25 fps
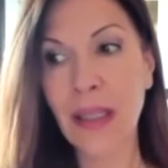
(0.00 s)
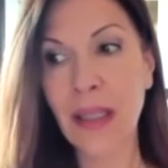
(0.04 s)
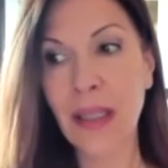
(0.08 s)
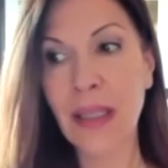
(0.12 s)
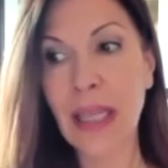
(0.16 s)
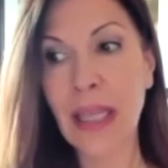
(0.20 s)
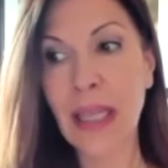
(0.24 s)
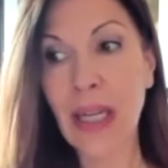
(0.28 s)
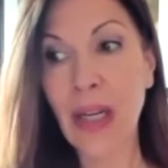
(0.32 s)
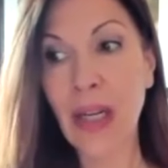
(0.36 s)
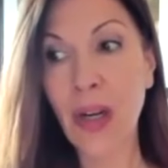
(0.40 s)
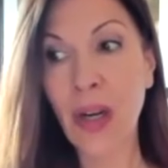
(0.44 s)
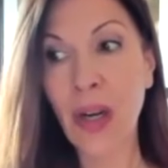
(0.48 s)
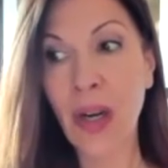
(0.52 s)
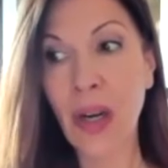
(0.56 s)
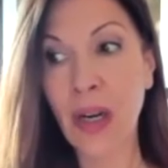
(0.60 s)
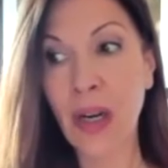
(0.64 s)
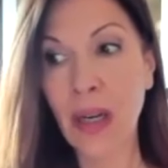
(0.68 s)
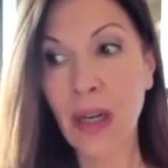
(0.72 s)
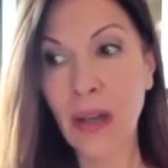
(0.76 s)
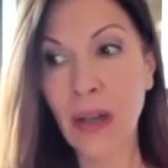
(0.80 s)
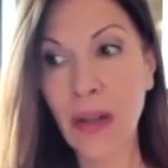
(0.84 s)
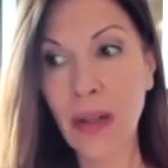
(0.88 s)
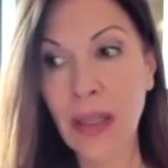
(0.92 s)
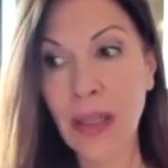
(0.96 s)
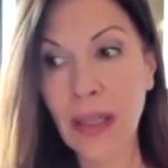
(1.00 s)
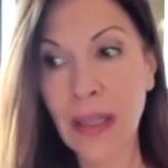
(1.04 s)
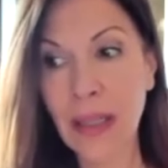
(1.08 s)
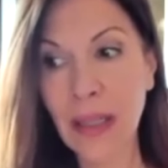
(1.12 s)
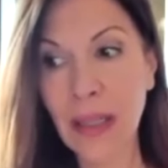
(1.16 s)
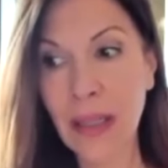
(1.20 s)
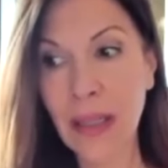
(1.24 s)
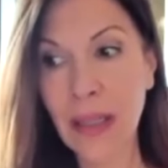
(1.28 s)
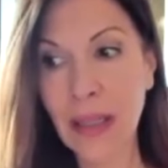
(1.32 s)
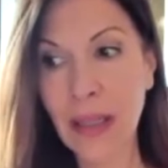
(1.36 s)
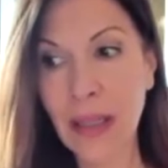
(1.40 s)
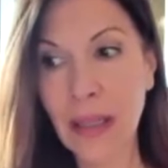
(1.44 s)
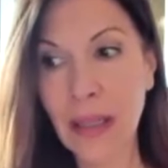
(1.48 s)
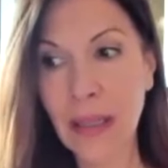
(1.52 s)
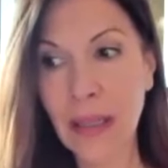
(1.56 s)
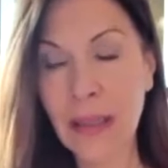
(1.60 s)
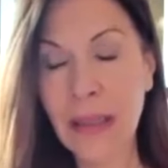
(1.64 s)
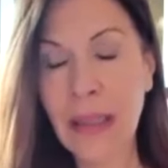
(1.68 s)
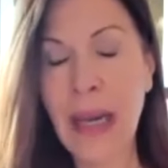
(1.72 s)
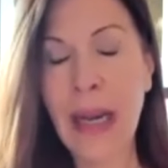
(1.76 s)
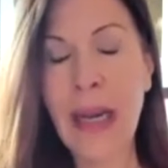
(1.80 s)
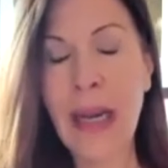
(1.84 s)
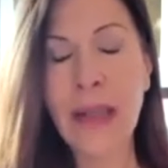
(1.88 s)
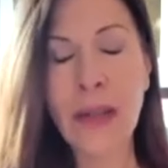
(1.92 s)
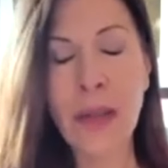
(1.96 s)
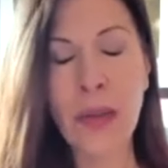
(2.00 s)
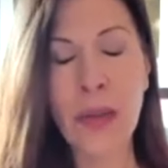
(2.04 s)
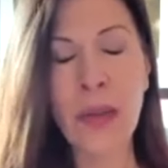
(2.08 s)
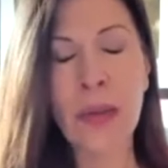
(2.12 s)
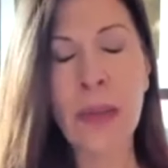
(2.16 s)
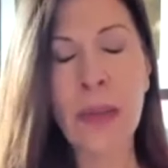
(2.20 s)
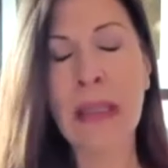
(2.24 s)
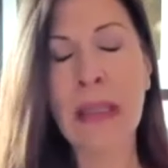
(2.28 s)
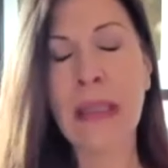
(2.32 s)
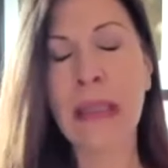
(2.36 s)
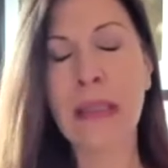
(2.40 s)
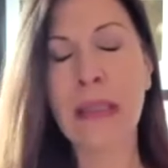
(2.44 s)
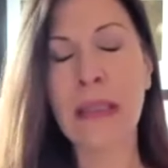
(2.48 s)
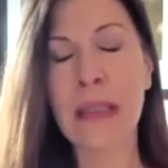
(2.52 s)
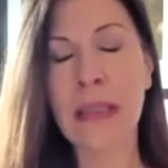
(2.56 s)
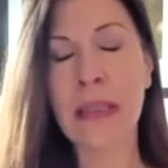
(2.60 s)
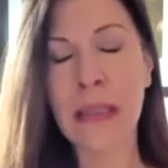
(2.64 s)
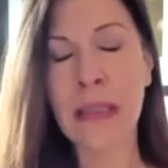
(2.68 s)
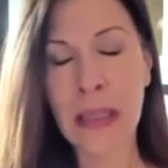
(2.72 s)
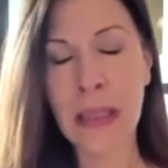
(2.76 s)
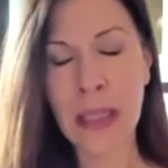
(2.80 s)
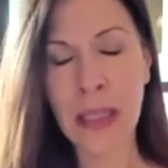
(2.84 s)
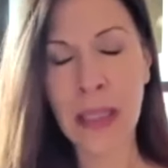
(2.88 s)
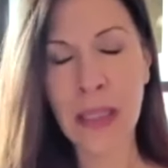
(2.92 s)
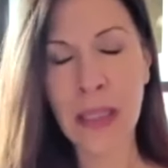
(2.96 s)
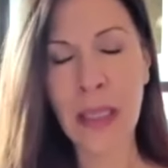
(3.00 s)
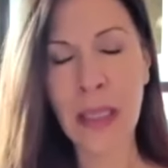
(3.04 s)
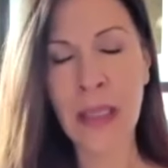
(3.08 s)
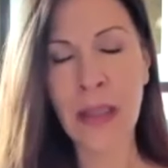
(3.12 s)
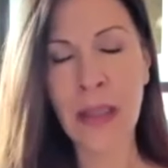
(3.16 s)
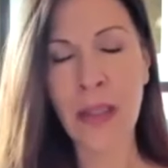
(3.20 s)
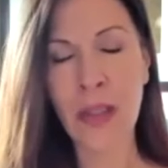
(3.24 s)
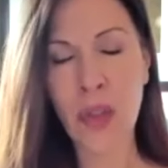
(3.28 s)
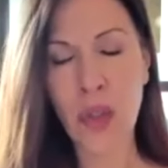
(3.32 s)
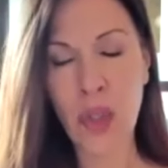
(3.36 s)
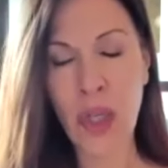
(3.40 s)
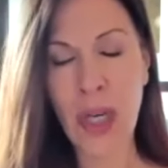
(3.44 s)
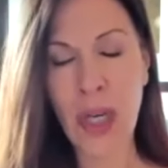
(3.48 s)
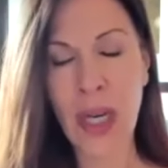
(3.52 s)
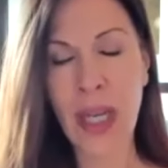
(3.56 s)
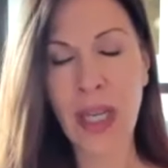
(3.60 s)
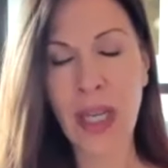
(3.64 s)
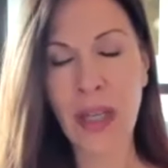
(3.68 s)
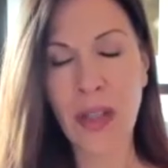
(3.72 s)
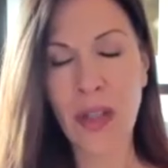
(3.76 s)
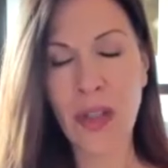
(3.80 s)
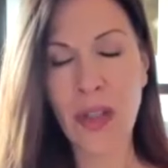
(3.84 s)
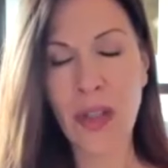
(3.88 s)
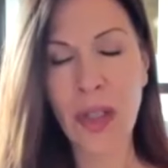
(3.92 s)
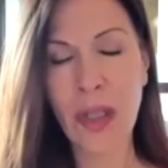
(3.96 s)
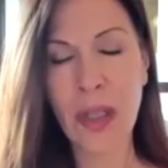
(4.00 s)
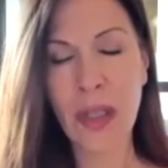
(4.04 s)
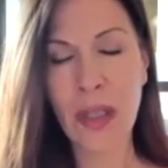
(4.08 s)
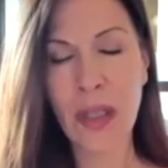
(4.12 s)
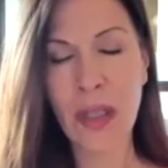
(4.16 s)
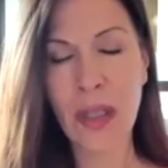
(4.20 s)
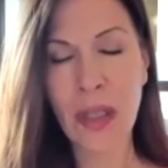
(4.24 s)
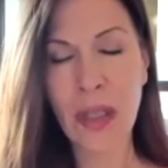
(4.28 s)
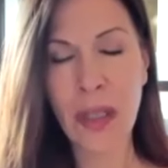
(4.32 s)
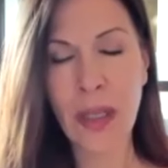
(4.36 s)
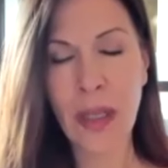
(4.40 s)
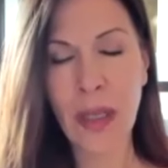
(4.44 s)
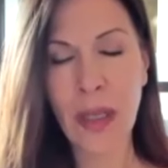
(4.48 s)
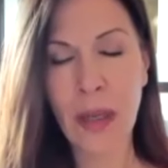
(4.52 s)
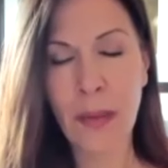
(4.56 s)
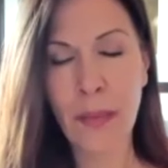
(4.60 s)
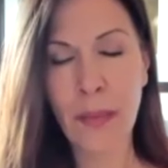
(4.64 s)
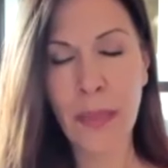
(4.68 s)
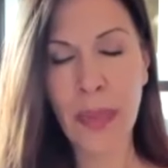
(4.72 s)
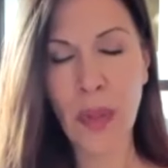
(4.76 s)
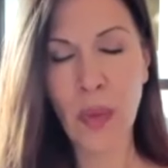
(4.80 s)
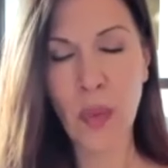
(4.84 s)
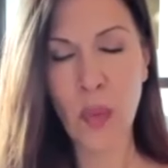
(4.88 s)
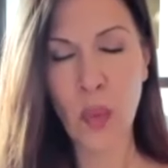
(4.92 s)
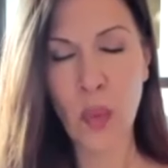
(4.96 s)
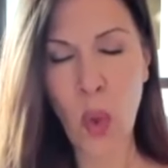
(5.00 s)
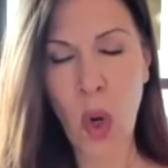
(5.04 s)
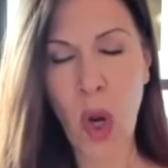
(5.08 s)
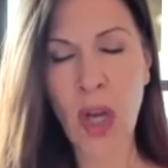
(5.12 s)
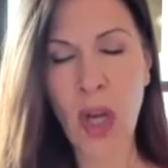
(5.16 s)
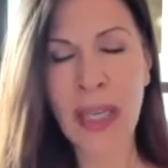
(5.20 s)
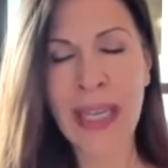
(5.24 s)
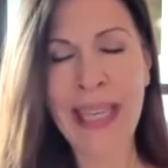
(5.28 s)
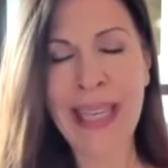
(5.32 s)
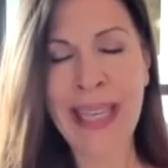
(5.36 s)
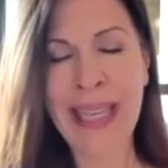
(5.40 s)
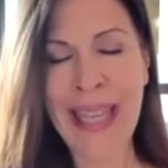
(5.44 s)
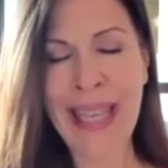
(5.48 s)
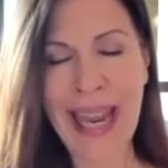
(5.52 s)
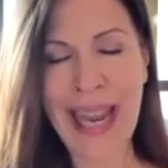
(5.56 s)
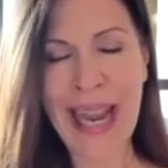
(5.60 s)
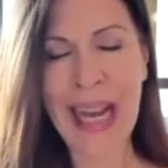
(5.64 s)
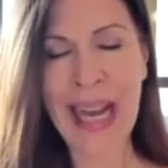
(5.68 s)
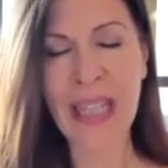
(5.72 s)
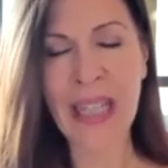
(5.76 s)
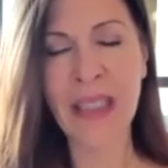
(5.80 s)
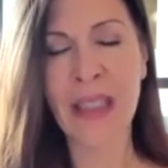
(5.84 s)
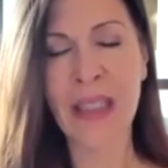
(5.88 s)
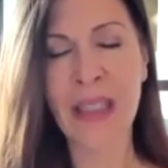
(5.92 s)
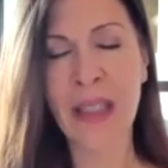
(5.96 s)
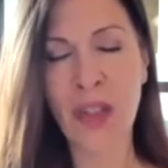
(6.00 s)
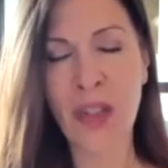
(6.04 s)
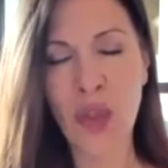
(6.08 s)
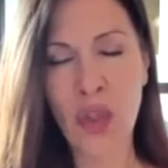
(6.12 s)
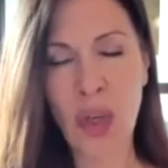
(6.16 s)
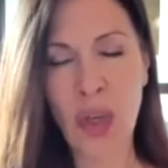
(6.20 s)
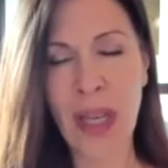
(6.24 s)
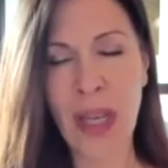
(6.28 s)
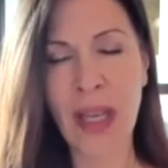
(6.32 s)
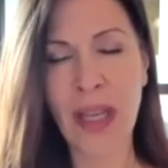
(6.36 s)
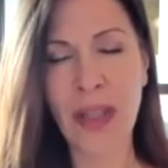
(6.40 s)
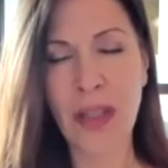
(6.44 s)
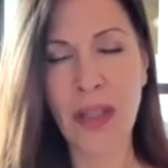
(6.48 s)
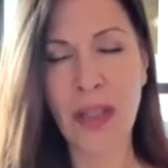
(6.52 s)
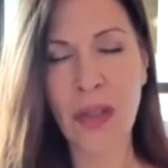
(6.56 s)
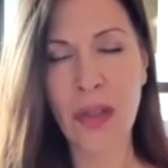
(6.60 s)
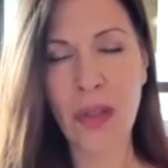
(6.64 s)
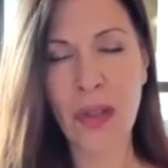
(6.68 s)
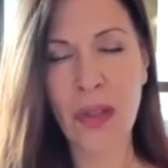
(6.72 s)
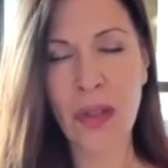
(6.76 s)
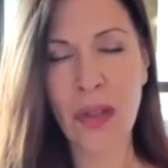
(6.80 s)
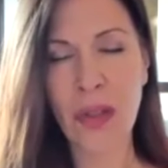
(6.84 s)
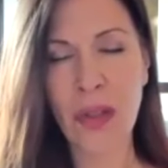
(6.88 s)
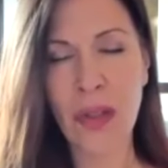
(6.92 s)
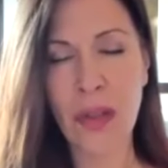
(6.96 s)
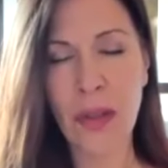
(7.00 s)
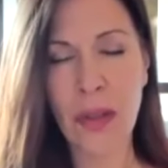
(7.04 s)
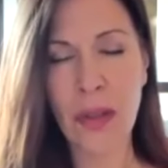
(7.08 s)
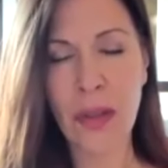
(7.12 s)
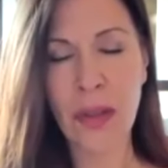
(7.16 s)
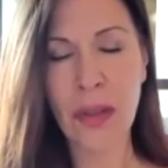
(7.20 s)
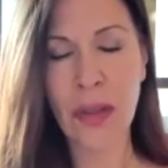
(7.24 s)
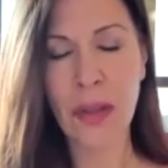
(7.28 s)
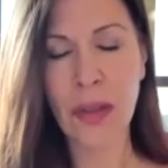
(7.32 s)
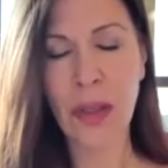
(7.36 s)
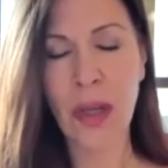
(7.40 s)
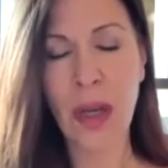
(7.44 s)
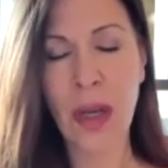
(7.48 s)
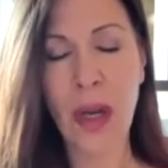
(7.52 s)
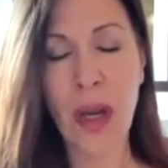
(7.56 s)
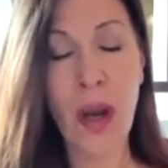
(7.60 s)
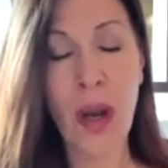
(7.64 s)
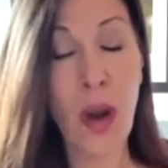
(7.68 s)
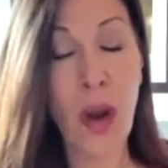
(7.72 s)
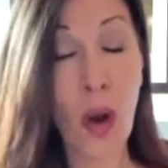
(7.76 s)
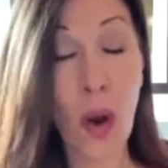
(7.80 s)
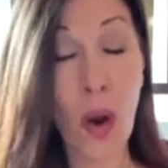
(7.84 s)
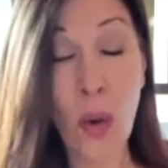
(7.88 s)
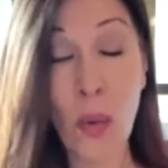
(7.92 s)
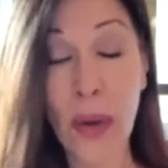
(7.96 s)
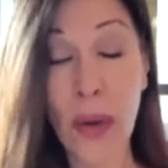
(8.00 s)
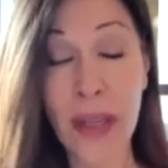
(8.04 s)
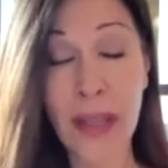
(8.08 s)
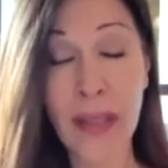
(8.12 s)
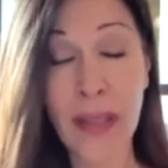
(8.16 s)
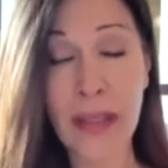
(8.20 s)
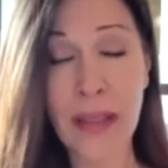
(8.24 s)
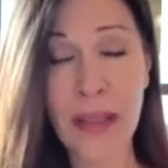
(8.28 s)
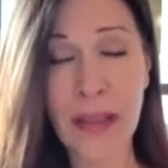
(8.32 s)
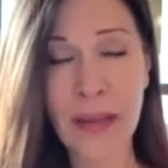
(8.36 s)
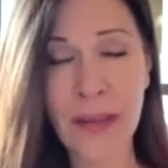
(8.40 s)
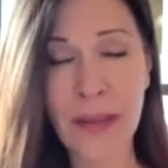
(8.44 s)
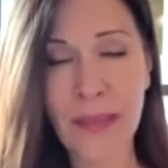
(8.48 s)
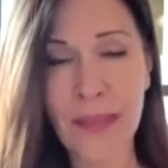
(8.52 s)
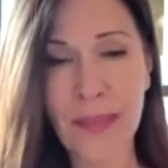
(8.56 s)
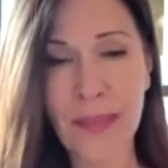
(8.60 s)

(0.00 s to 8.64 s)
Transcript: that are not only assisting the change, but walking as the change, always.